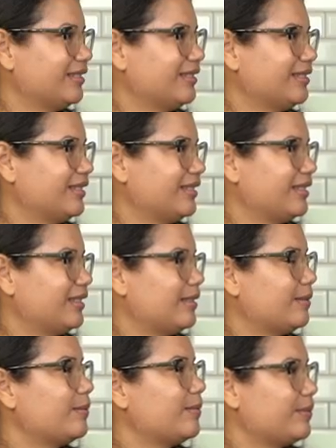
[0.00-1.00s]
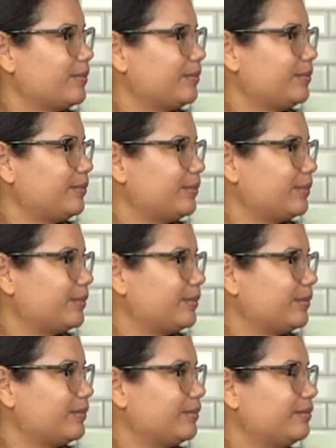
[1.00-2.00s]

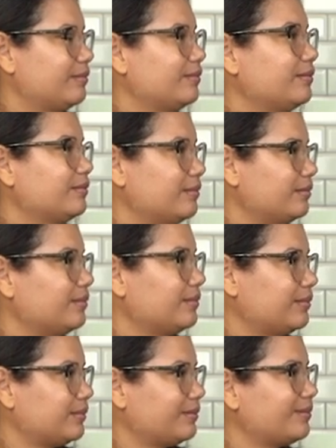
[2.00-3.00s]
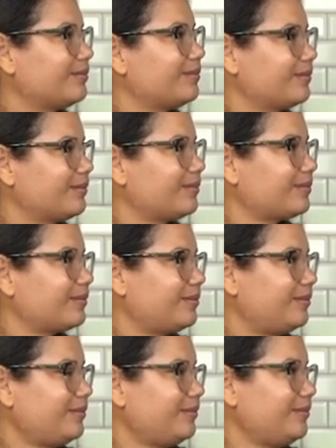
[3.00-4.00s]

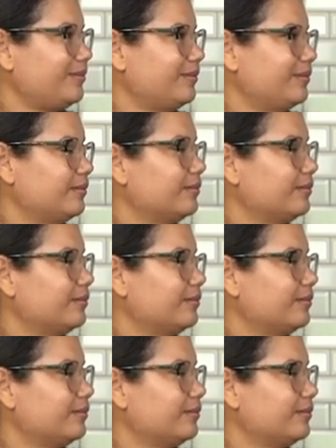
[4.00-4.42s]
No words are spoken by the person on screen.